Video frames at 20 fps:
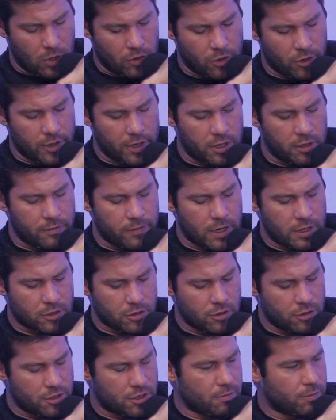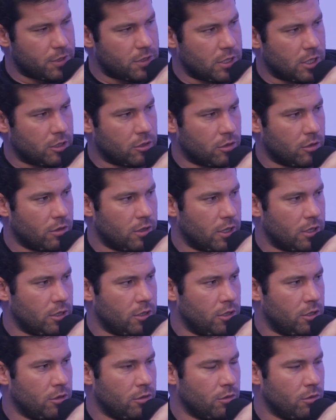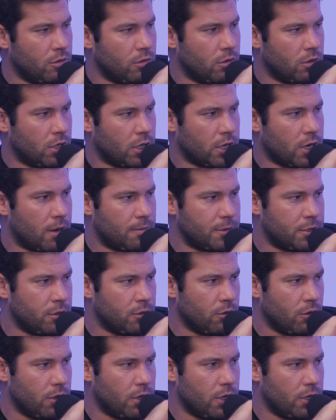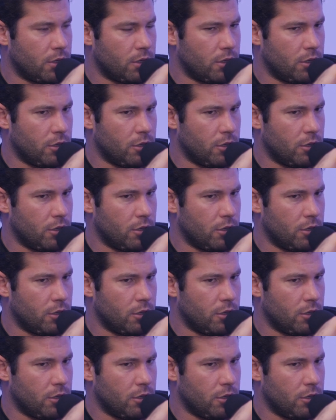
there any investors in particular that you look up to or that